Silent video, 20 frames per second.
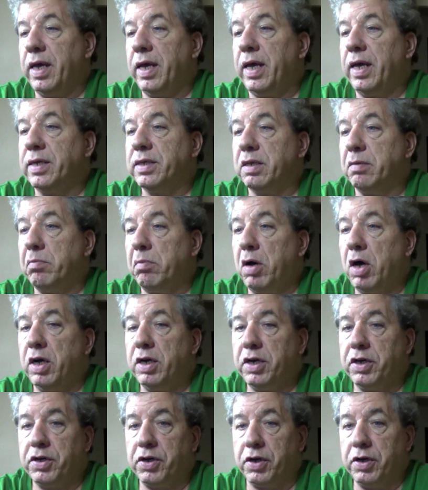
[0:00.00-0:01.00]
as a
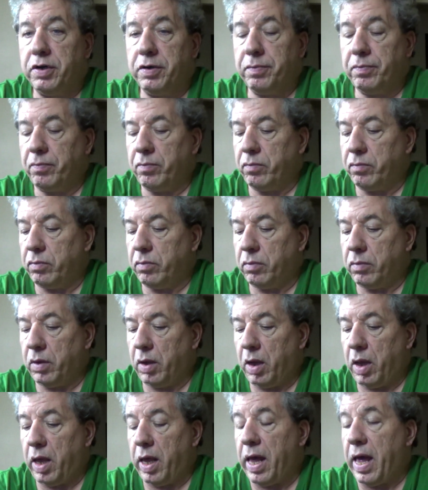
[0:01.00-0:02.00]
monitor
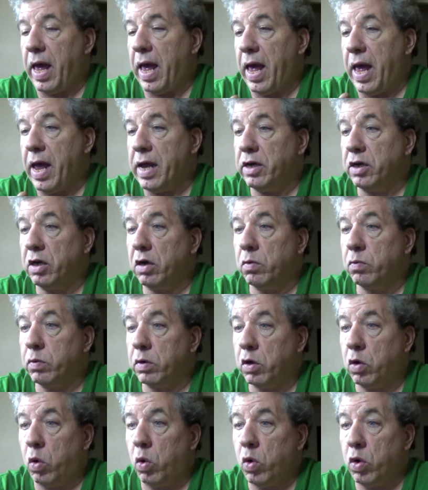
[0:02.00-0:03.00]
and a
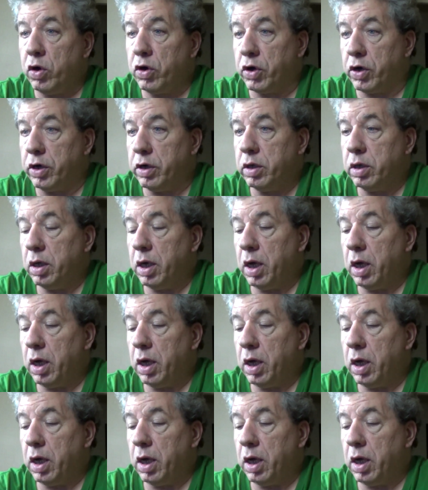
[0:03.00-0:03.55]
recorder